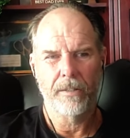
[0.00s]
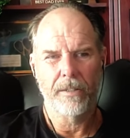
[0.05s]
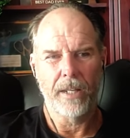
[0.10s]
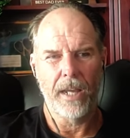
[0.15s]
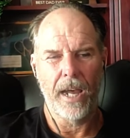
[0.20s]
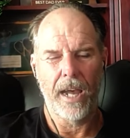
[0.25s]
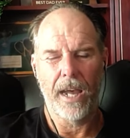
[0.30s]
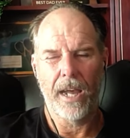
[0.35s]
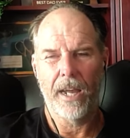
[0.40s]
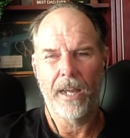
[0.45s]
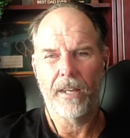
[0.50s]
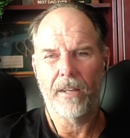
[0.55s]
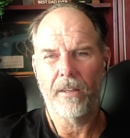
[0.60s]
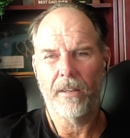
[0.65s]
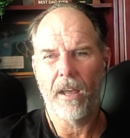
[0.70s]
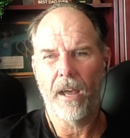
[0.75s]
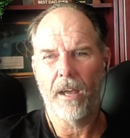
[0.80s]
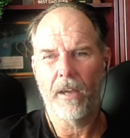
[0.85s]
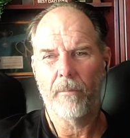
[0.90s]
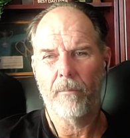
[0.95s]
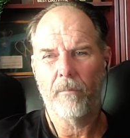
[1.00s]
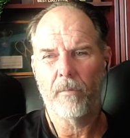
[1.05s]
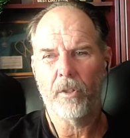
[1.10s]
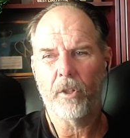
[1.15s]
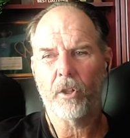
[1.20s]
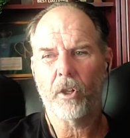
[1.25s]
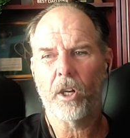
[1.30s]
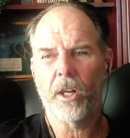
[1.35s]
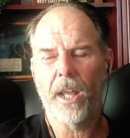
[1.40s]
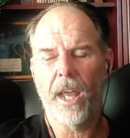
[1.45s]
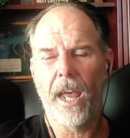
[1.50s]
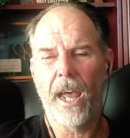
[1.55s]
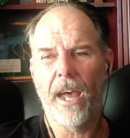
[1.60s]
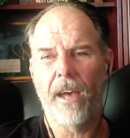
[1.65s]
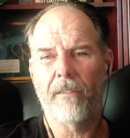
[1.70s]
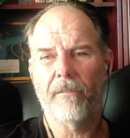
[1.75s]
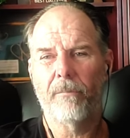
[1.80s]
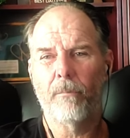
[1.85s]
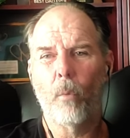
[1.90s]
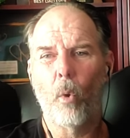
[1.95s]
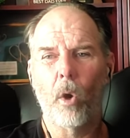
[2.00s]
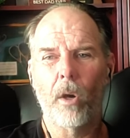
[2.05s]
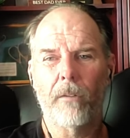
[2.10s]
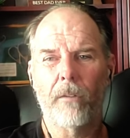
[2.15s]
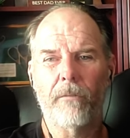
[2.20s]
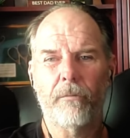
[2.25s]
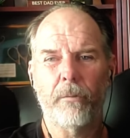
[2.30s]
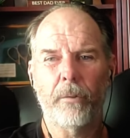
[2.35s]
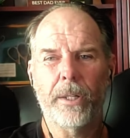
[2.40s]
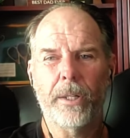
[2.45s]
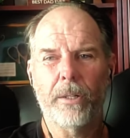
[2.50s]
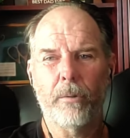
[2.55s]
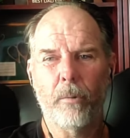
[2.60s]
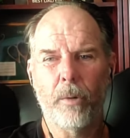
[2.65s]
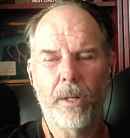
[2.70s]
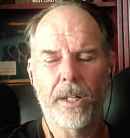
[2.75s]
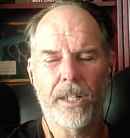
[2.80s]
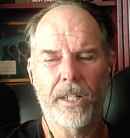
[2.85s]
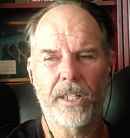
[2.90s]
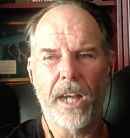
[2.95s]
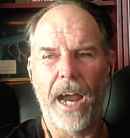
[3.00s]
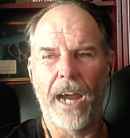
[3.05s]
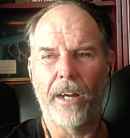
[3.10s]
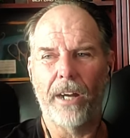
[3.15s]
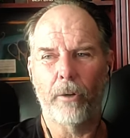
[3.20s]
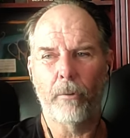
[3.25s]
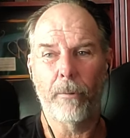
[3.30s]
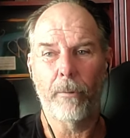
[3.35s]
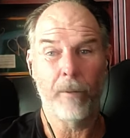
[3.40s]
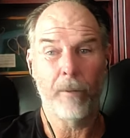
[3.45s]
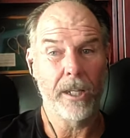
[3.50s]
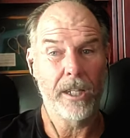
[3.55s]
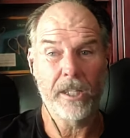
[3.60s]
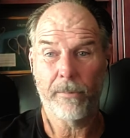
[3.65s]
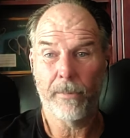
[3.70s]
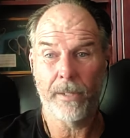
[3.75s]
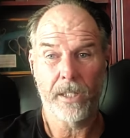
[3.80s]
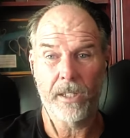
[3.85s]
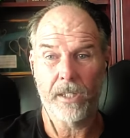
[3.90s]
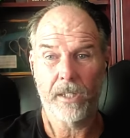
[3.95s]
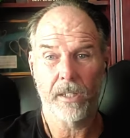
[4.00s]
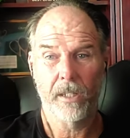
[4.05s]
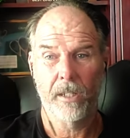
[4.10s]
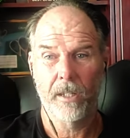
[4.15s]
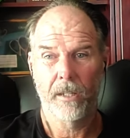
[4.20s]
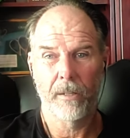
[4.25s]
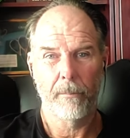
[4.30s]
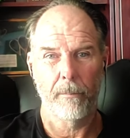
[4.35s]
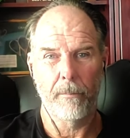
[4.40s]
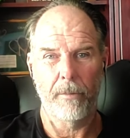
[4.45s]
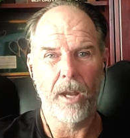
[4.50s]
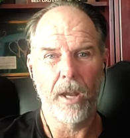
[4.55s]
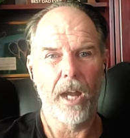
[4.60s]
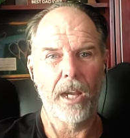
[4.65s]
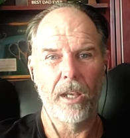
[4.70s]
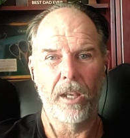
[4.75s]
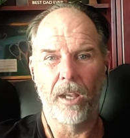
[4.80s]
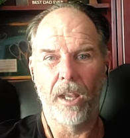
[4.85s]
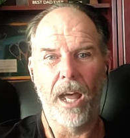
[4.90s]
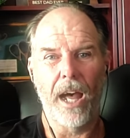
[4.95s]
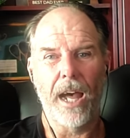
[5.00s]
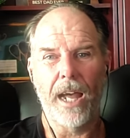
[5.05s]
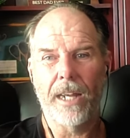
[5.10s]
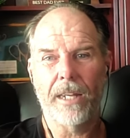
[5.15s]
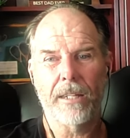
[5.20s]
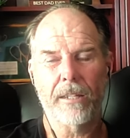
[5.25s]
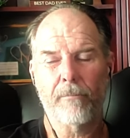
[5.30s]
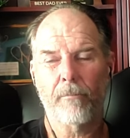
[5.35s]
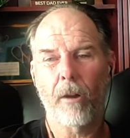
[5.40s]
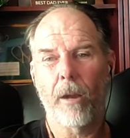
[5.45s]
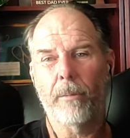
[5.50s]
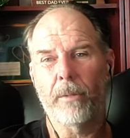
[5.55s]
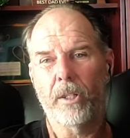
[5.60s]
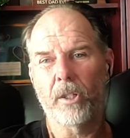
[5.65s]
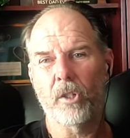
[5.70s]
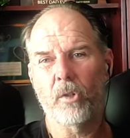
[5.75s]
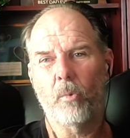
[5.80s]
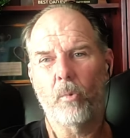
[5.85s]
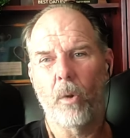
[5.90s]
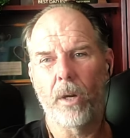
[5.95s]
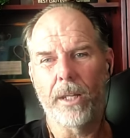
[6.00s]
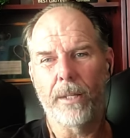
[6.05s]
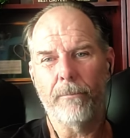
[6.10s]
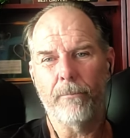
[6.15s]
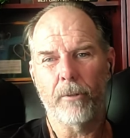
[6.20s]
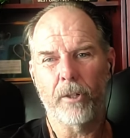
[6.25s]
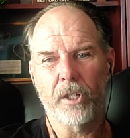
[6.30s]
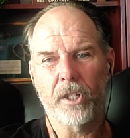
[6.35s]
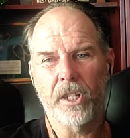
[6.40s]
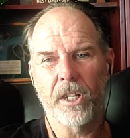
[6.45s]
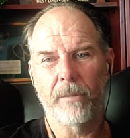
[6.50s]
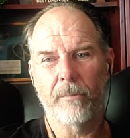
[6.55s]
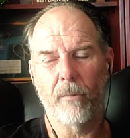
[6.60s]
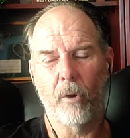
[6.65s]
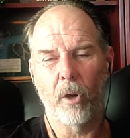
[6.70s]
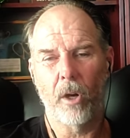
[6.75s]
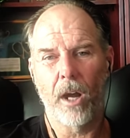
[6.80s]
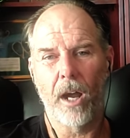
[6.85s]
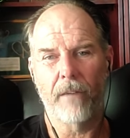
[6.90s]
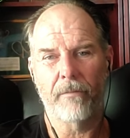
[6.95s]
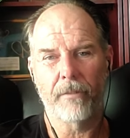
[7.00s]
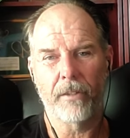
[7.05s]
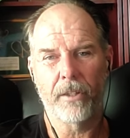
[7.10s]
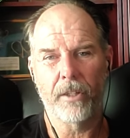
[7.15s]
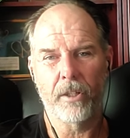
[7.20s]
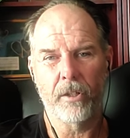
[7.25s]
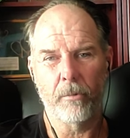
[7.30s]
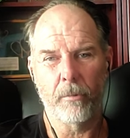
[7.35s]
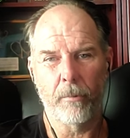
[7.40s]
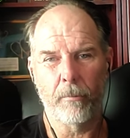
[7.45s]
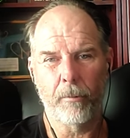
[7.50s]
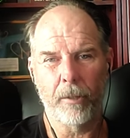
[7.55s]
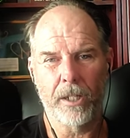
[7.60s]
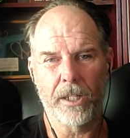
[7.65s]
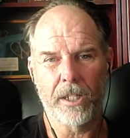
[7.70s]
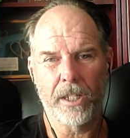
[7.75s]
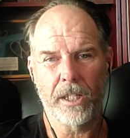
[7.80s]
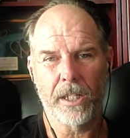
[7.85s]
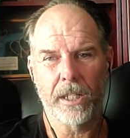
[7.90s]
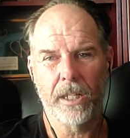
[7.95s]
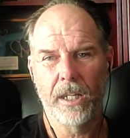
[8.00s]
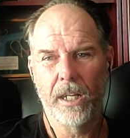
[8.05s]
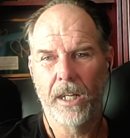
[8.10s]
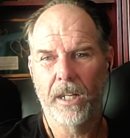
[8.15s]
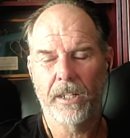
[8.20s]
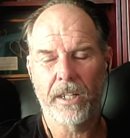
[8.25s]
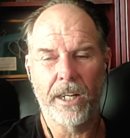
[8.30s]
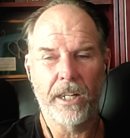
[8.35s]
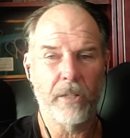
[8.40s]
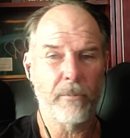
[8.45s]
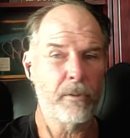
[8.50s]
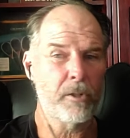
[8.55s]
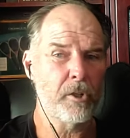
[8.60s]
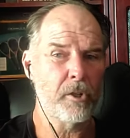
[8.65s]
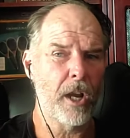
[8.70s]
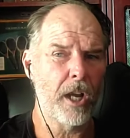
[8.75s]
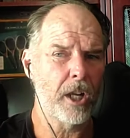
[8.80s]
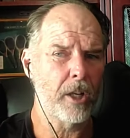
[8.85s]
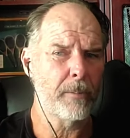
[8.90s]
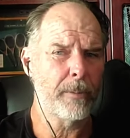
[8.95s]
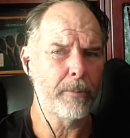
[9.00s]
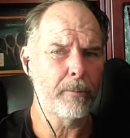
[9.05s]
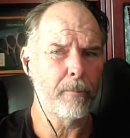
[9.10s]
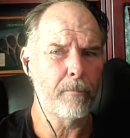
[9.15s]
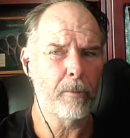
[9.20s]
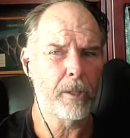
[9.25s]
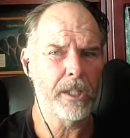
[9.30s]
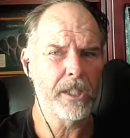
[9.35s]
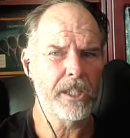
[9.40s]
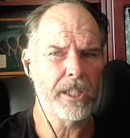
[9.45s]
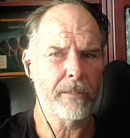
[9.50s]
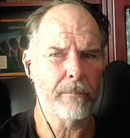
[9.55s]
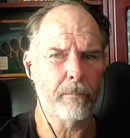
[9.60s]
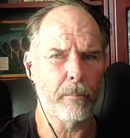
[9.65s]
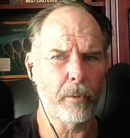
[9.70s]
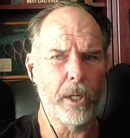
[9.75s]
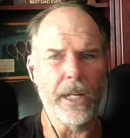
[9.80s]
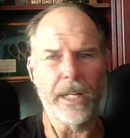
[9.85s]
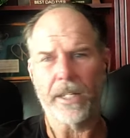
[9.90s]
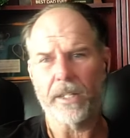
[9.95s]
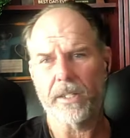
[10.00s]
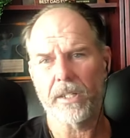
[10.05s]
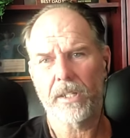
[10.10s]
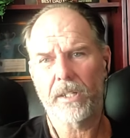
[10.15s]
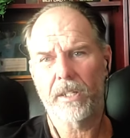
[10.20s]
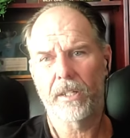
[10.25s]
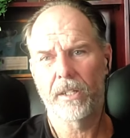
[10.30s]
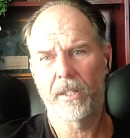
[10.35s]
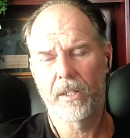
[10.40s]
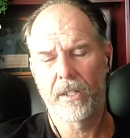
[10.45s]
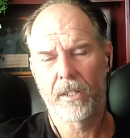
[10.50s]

you're going to have more frequent tire replacements. Not a lot. It's probably 20% more often that you're replacing tires, but you're not going to be replacing brakes.